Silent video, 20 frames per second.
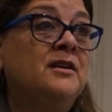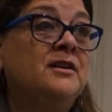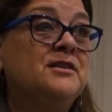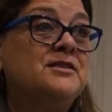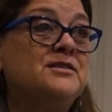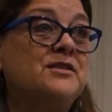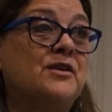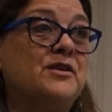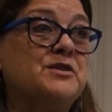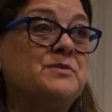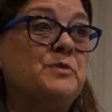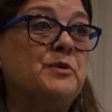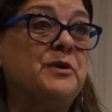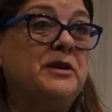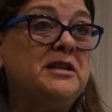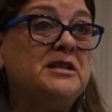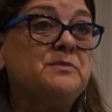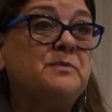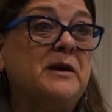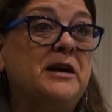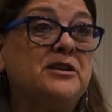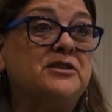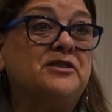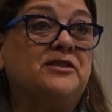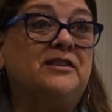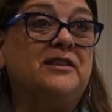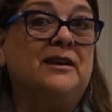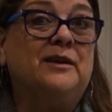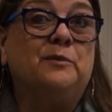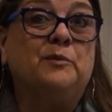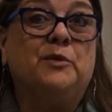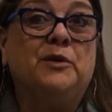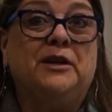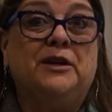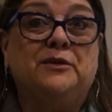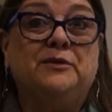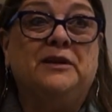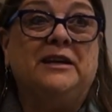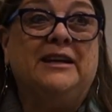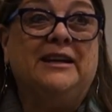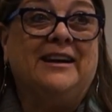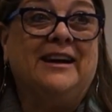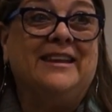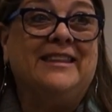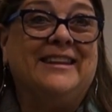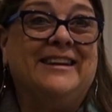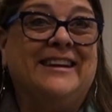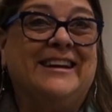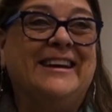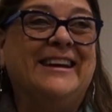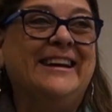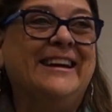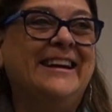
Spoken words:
So it's pretty special and pretty unique, I think.